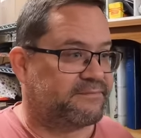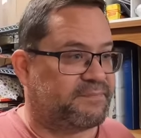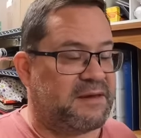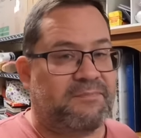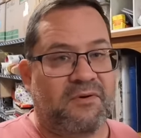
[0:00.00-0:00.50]

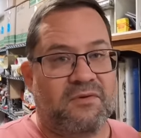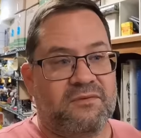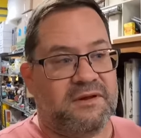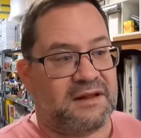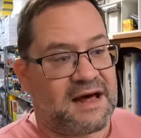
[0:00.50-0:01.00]

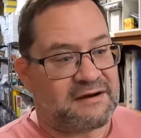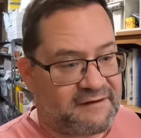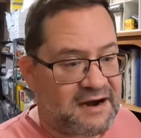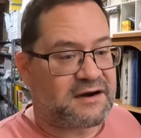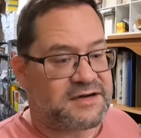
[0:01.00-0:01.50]
people, a lot of
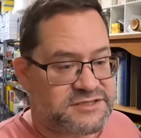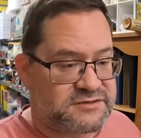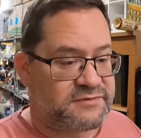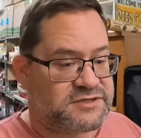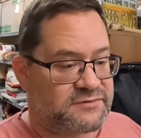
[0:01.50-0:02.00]
our
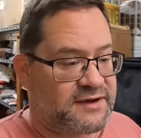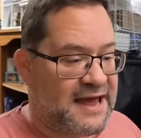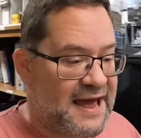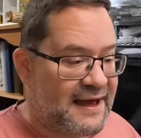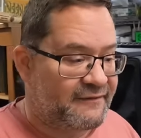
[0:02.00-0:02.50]
customers that we
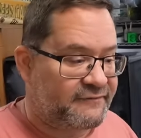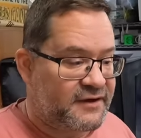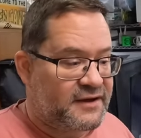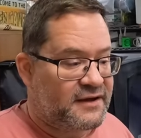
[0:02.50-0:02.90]
have